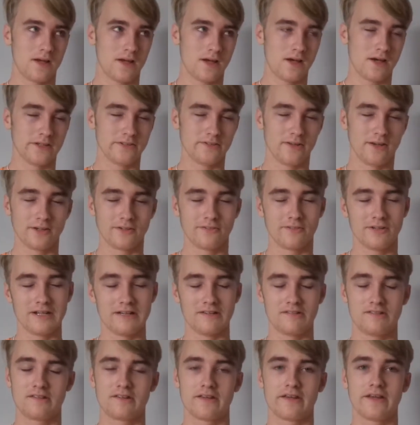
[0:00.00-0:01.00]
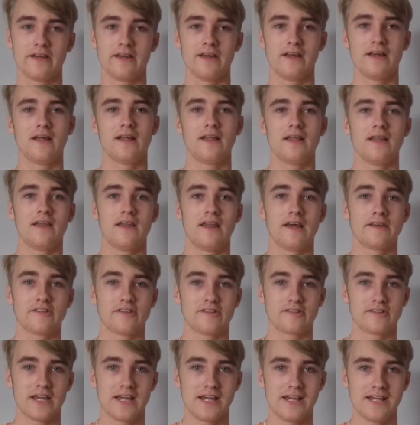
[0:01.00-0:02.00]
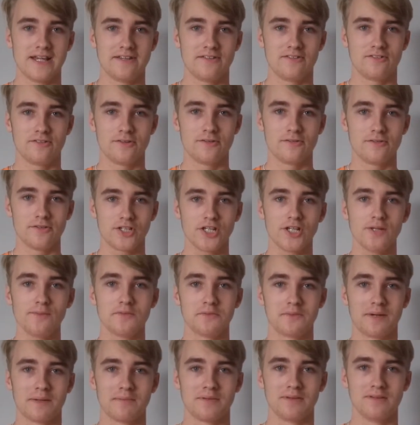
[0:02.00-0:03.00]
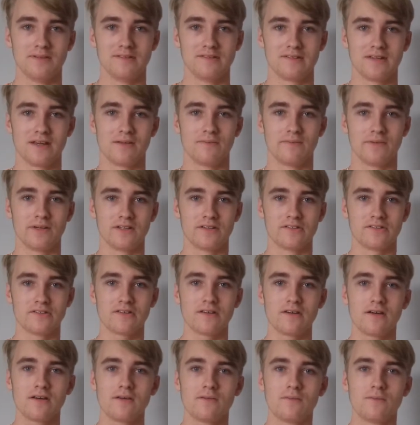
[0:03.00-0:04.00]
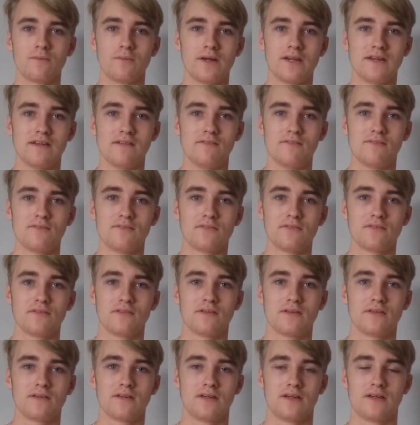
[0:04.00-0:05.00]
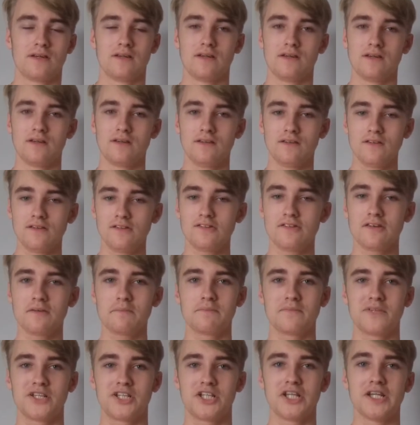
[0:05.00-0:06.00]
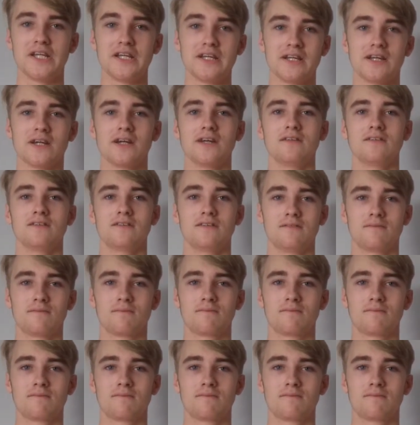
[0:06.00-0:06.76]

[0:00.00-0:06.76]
I digress. Let us get into the German weapons, and we're going to start with the submachine gun.